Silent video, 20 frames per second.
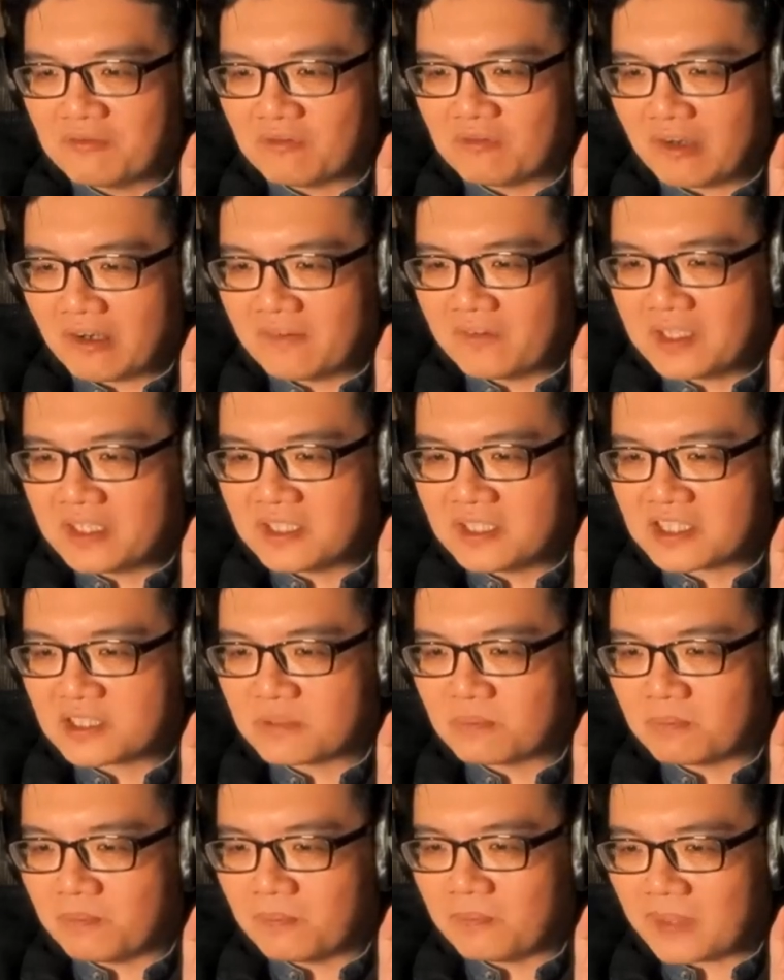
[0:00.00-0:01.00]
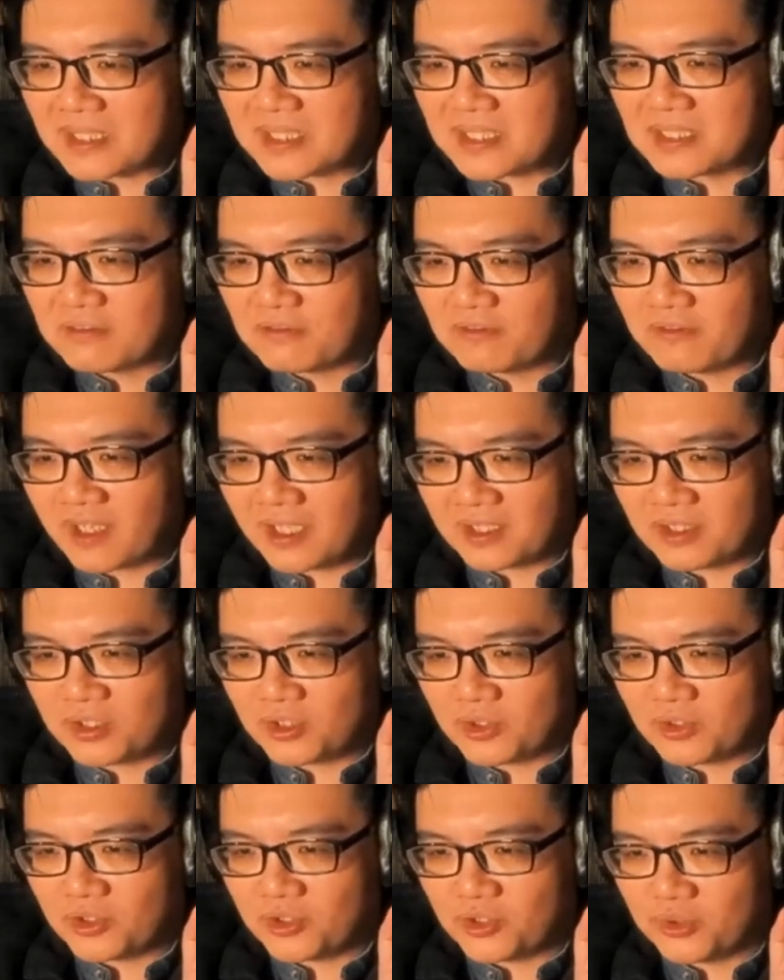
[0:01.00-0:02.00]
very specific
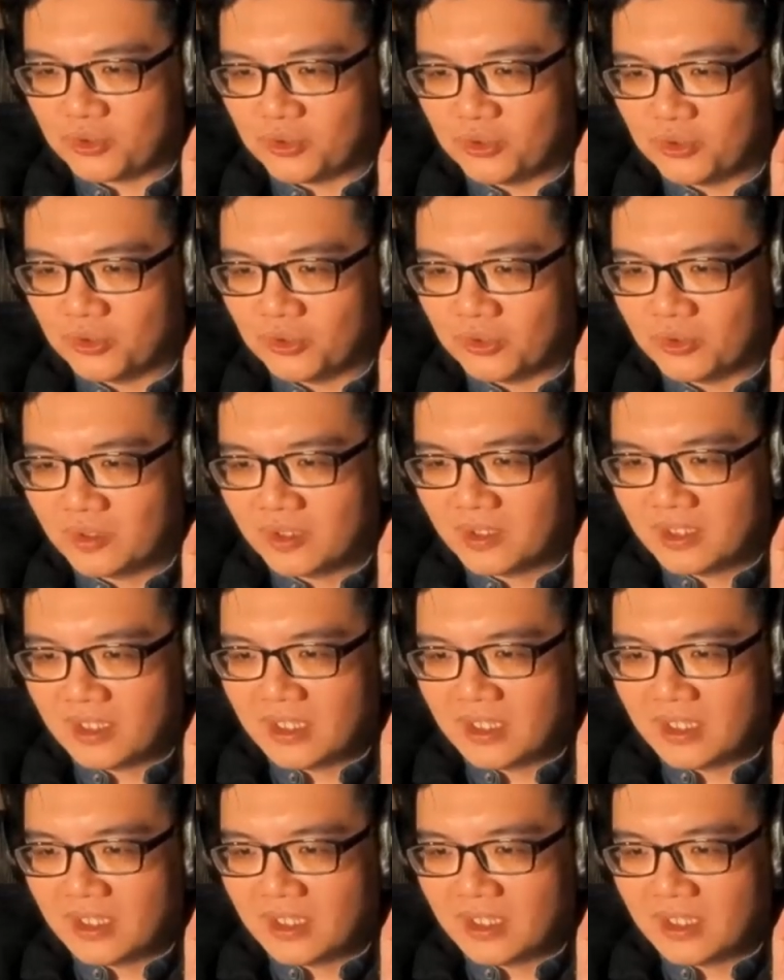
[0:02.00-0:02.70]
to